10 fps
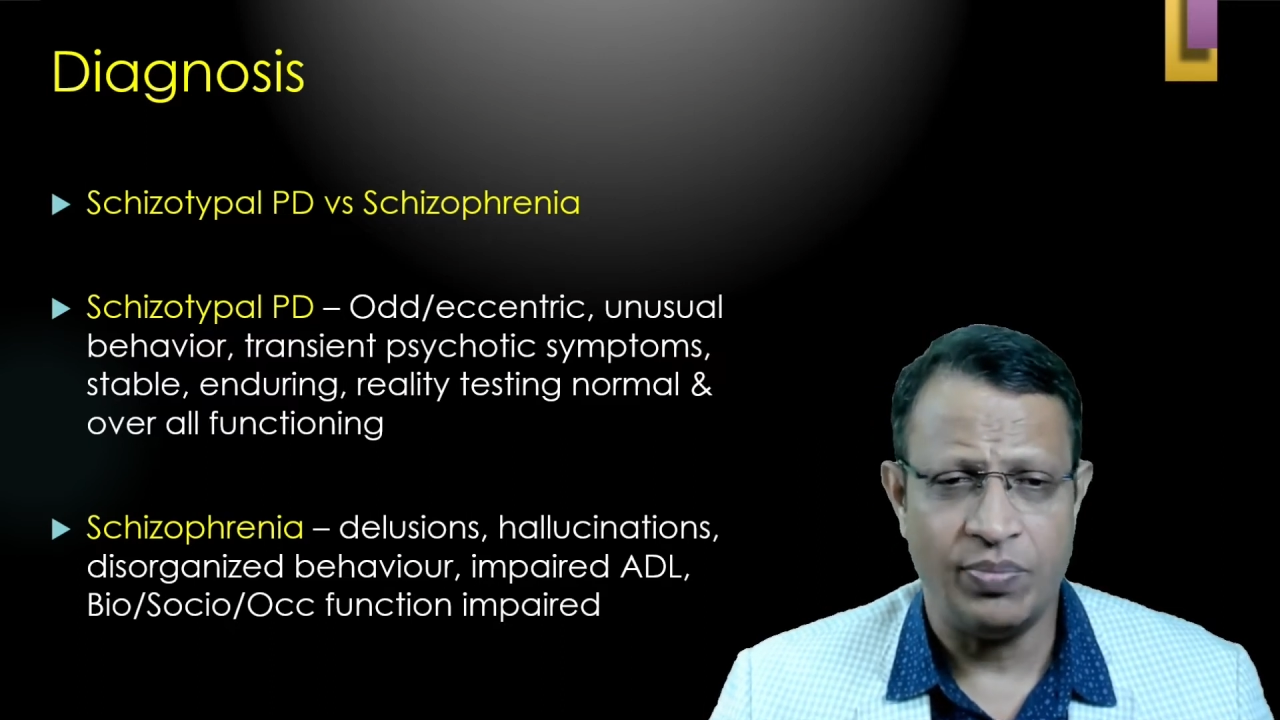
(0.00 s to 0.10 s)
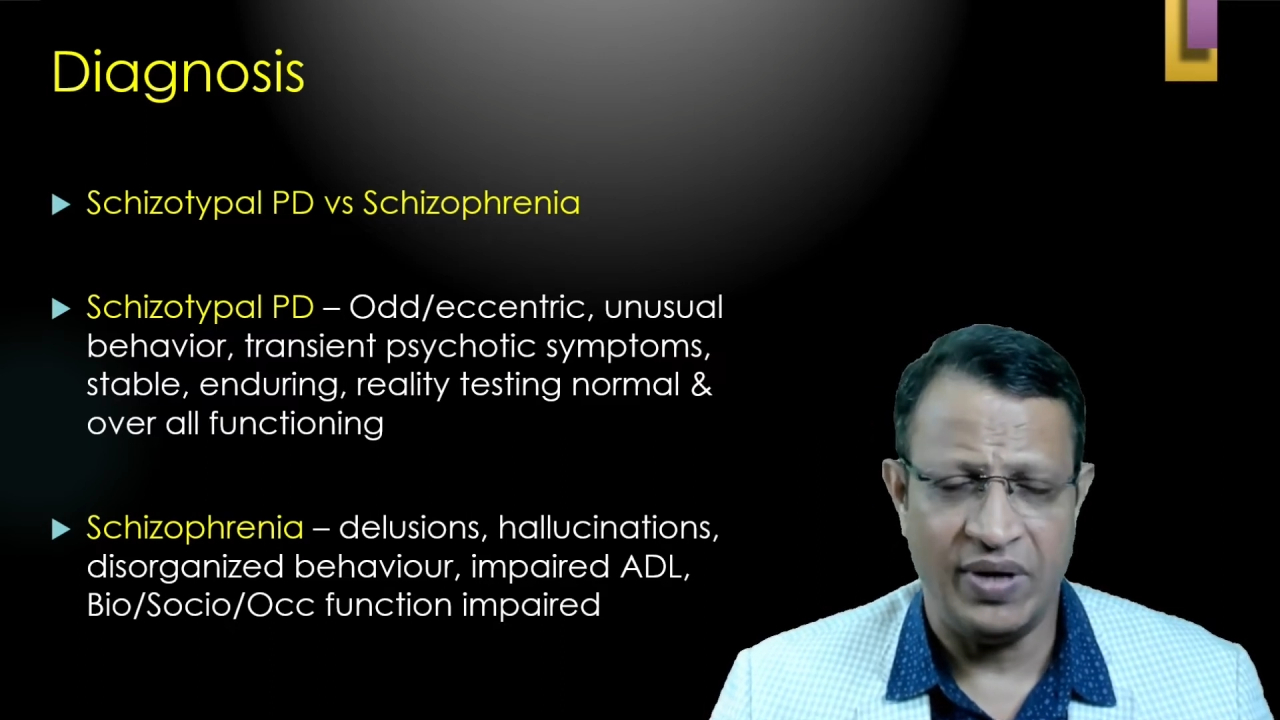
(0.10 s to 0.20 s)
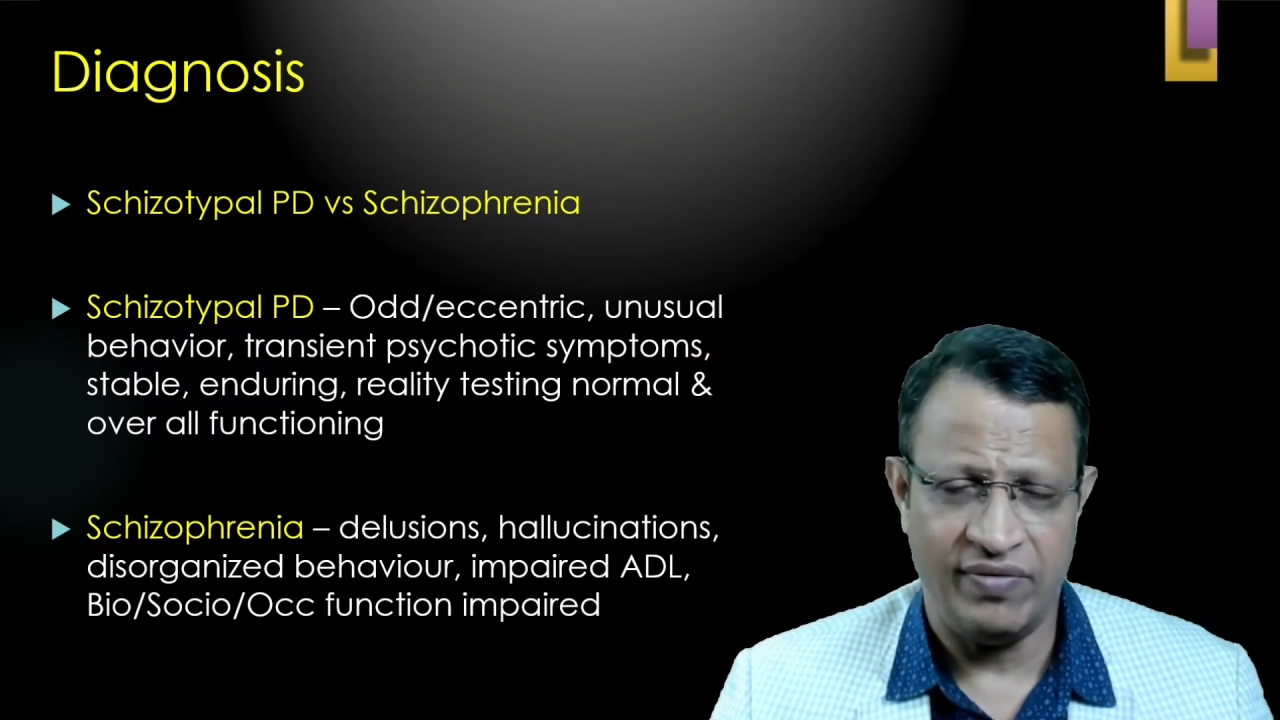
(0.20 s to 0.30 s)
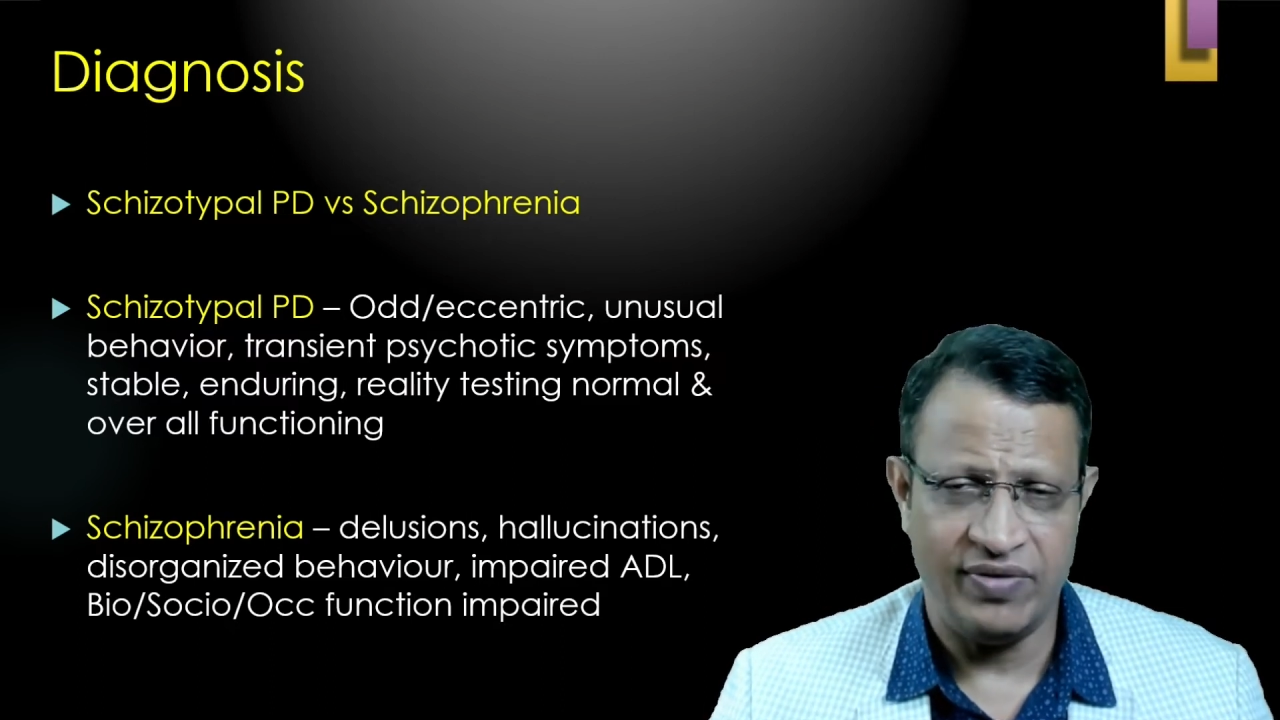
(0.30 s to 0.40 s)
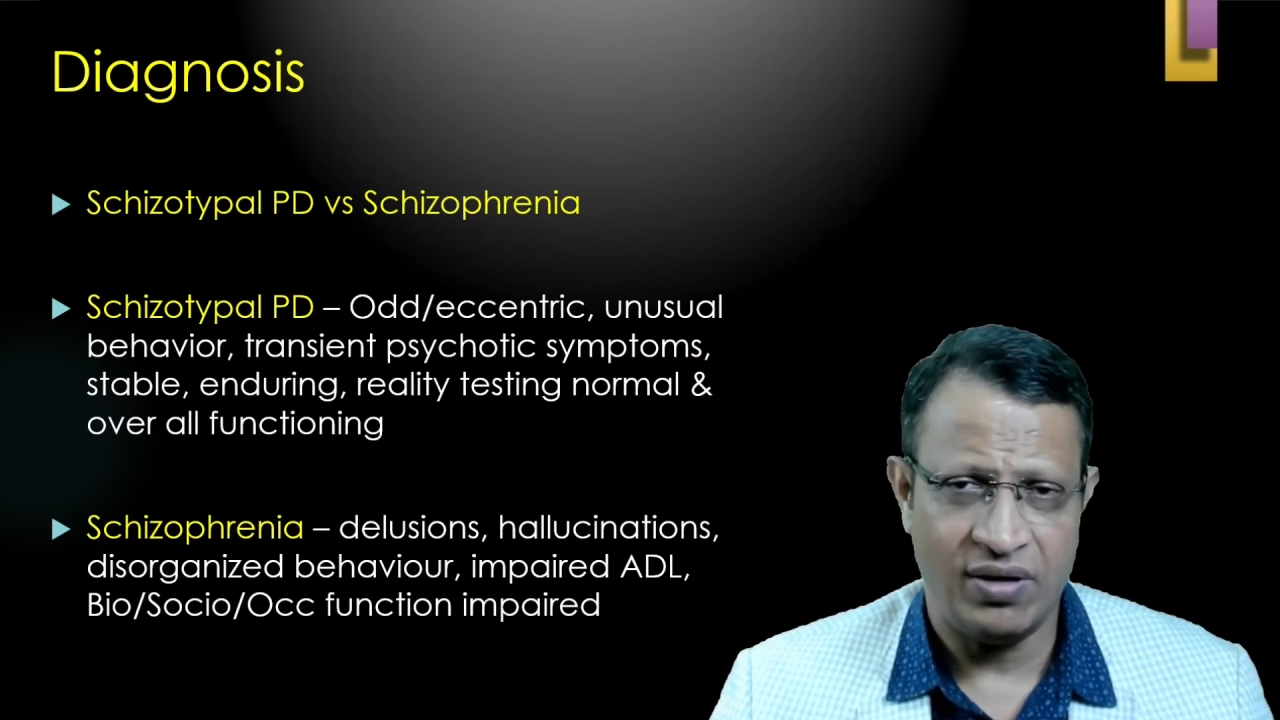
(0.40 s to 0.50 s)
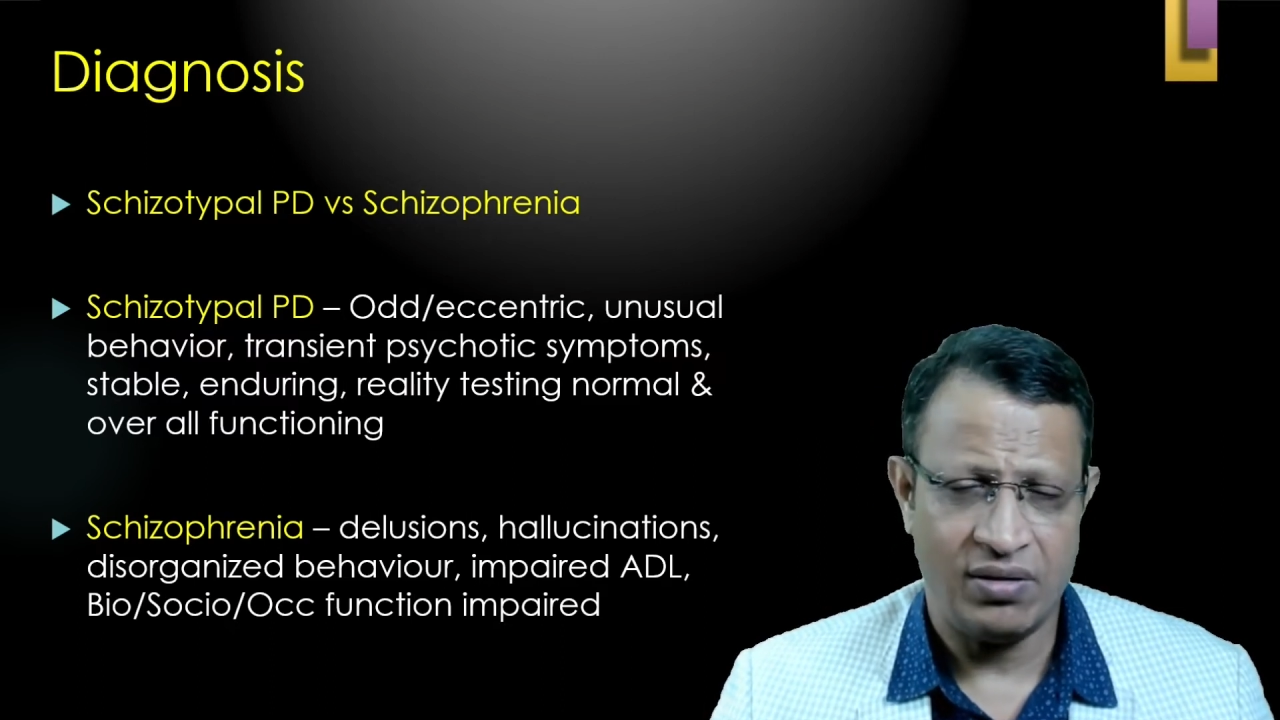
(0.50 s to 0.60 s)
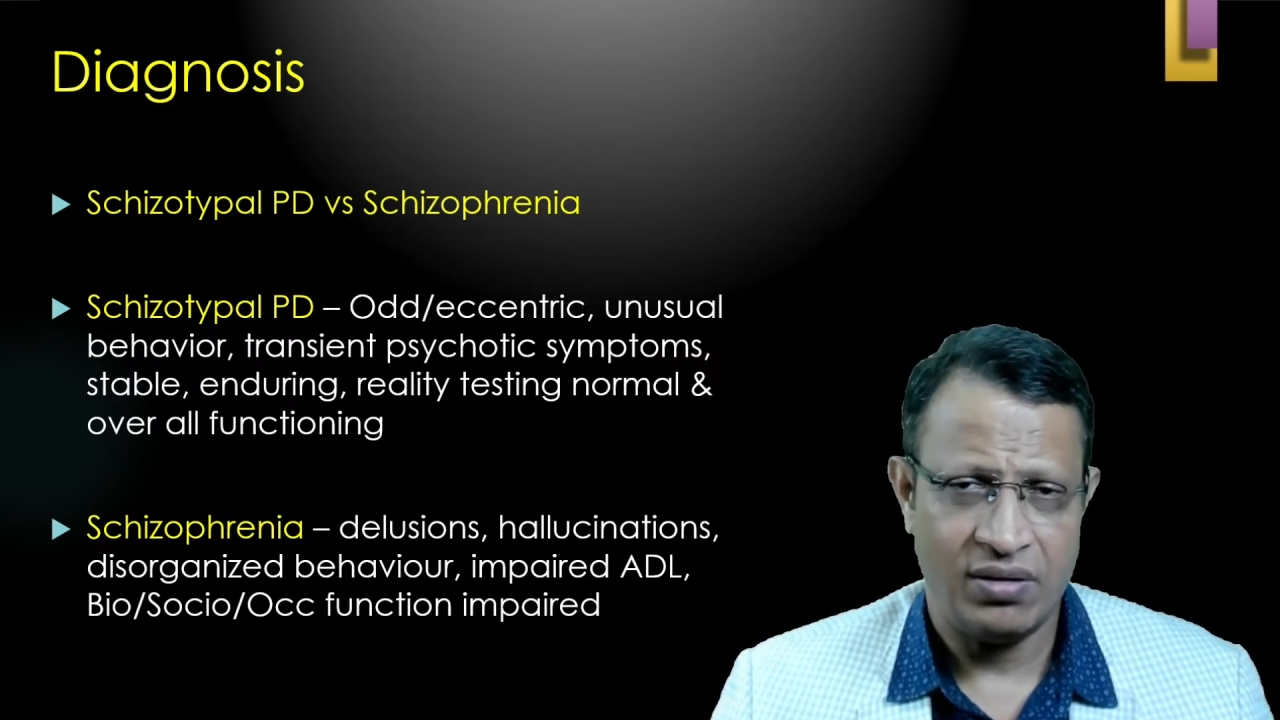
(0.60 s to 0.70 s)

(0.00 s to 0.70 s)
behavior.